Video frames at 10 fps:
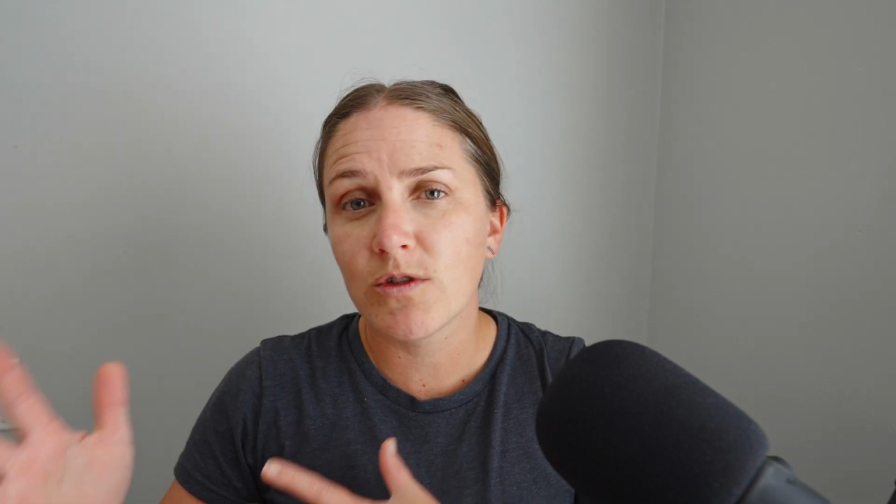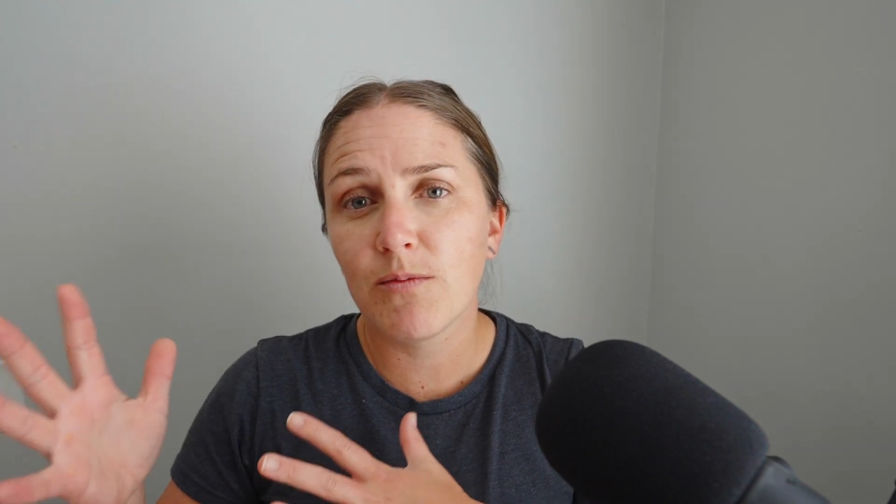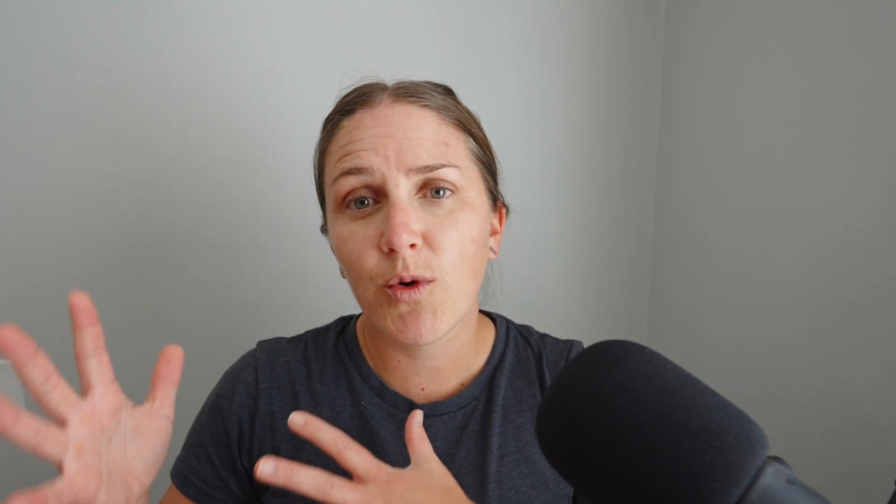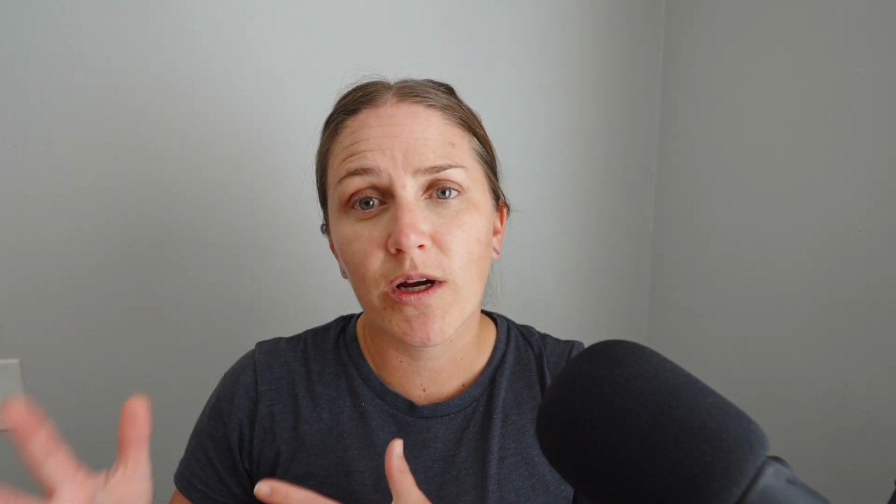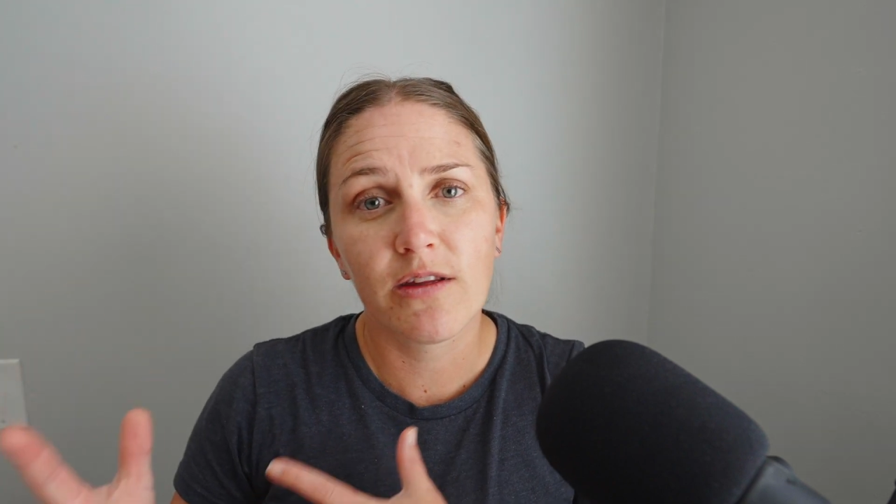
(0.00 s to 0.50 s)

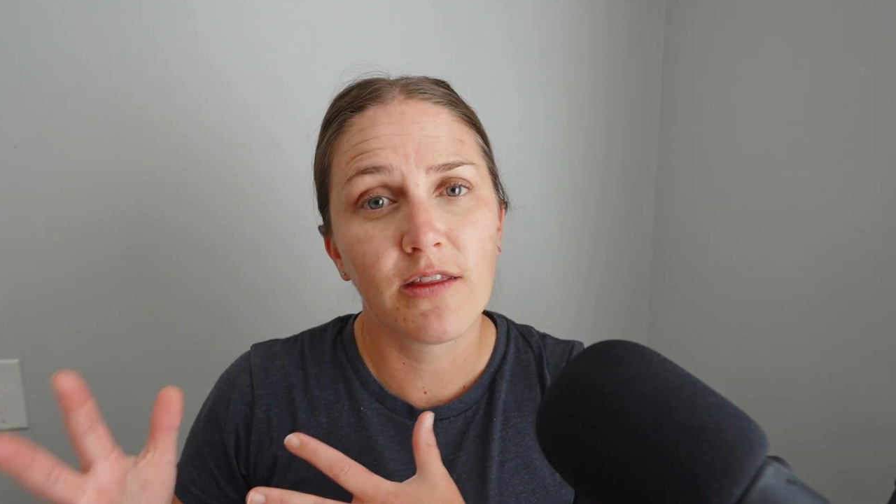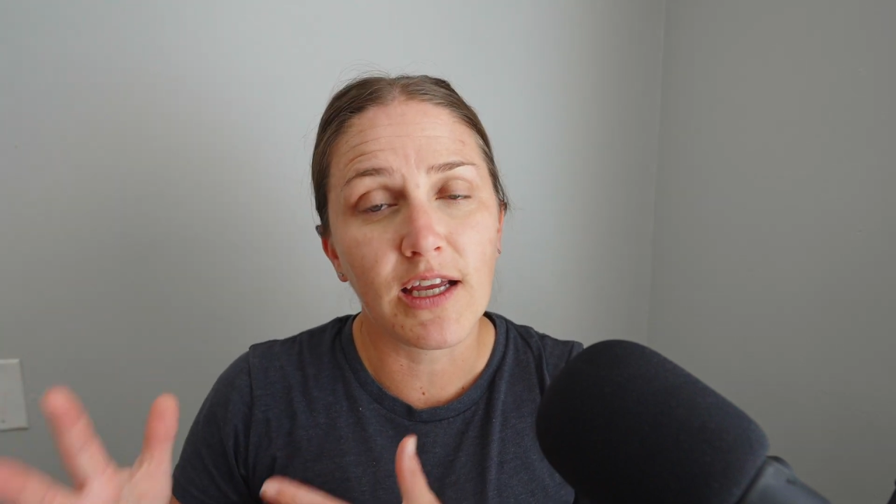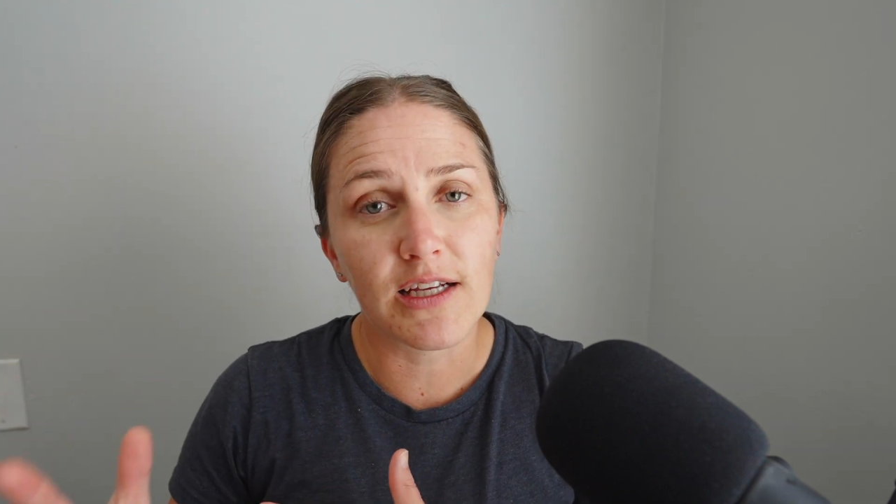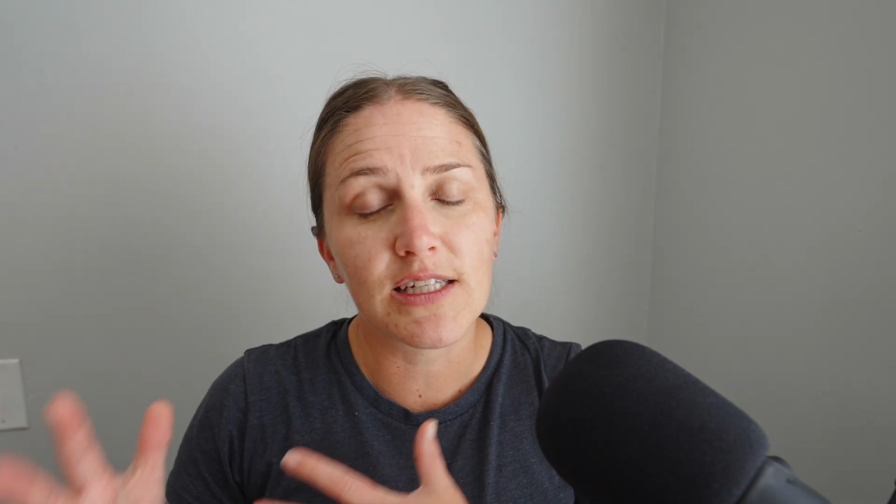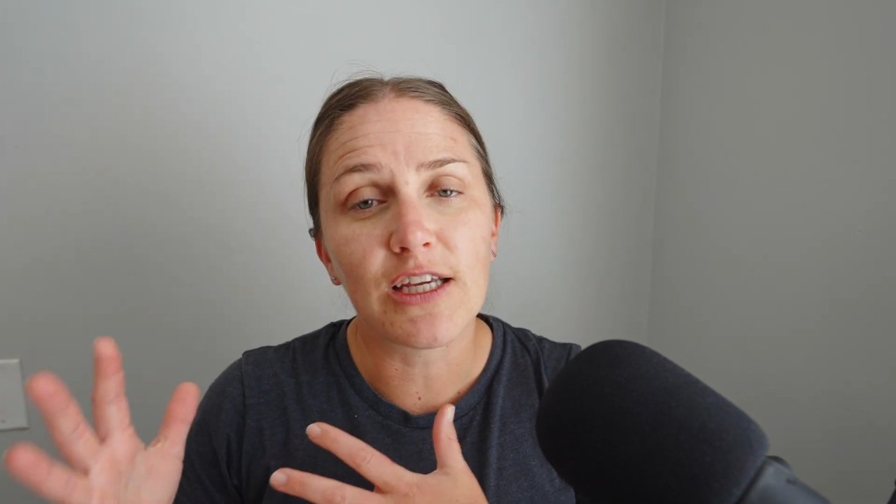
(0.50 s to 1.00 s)
important
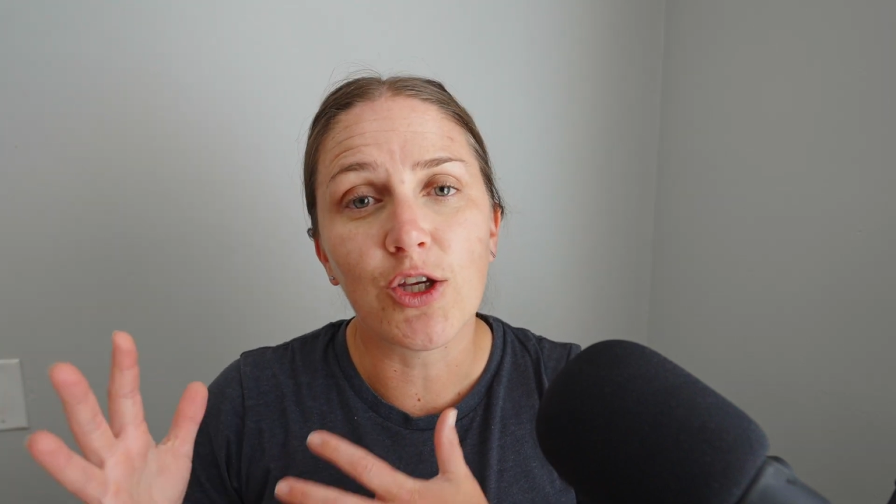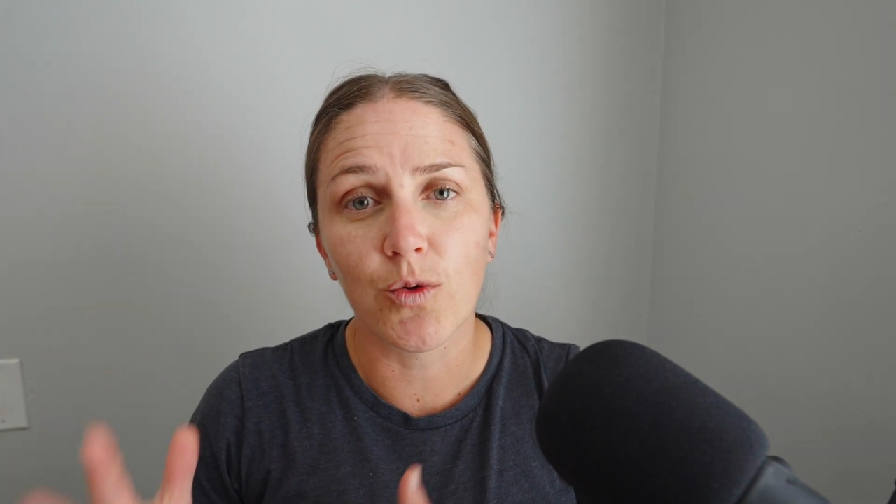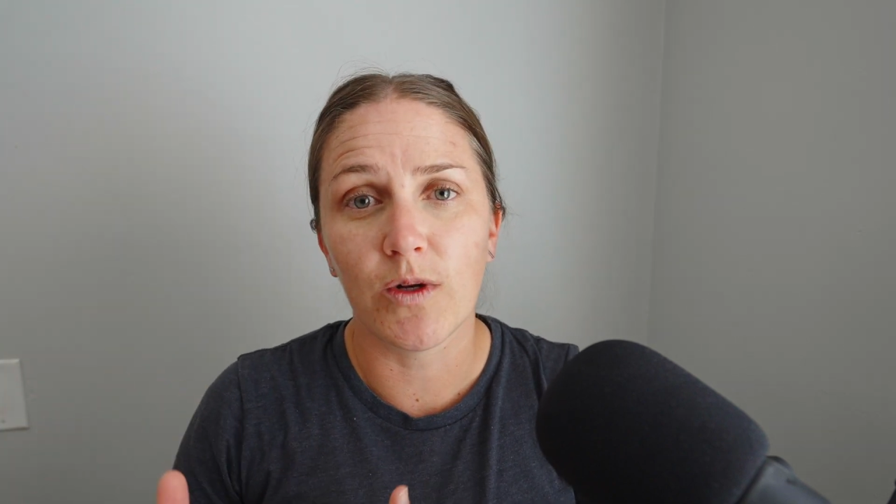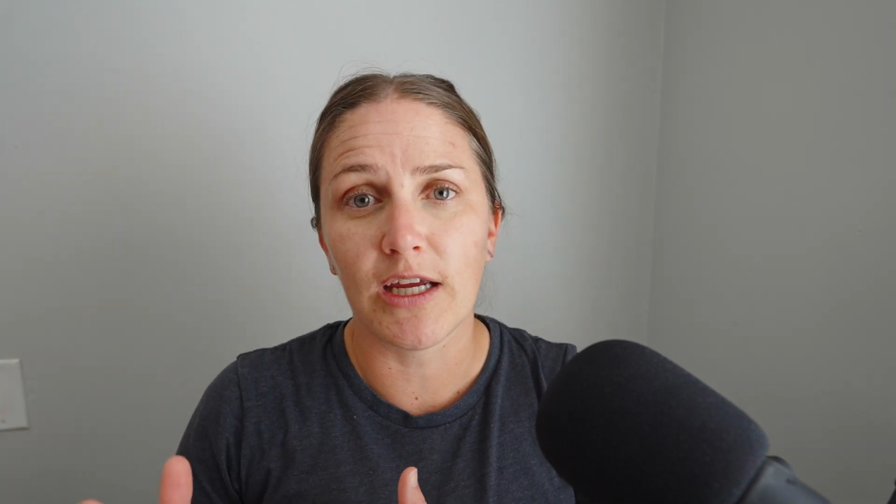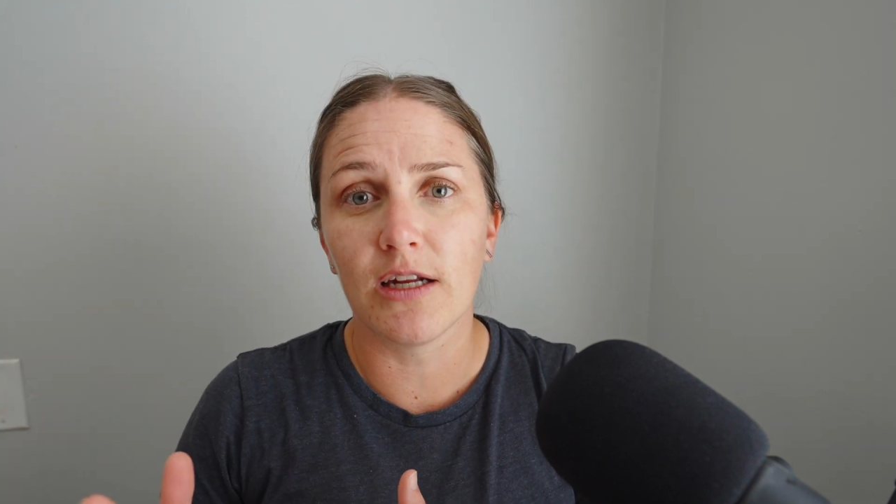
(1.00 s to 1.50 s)
things that you
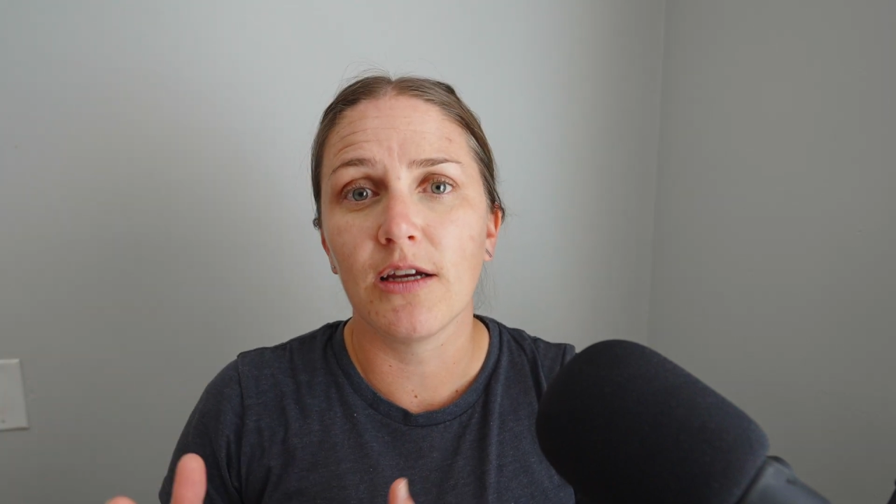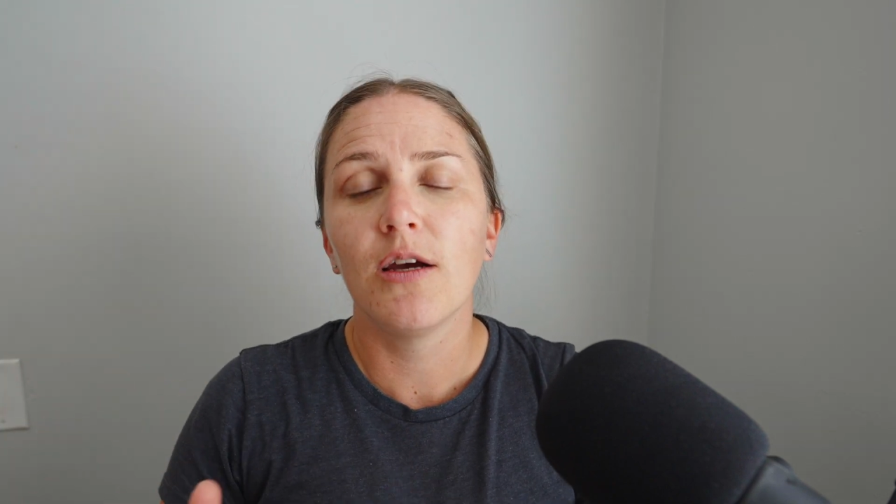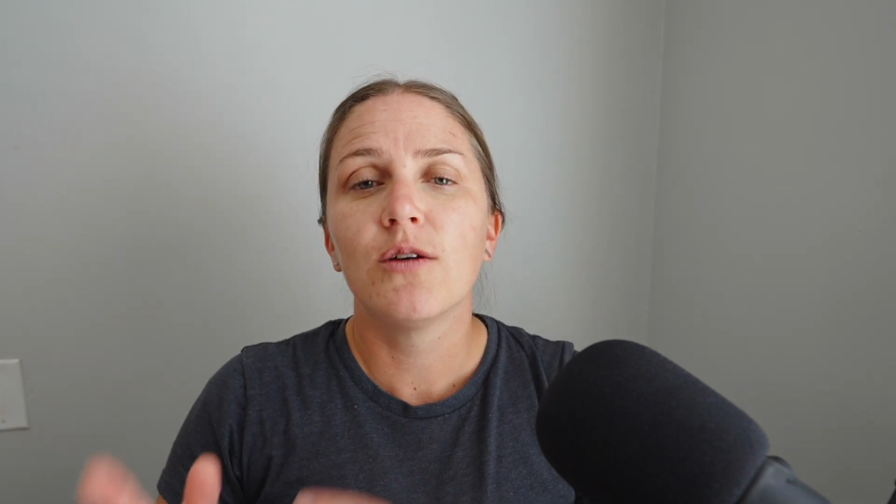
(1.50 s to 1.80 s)
need.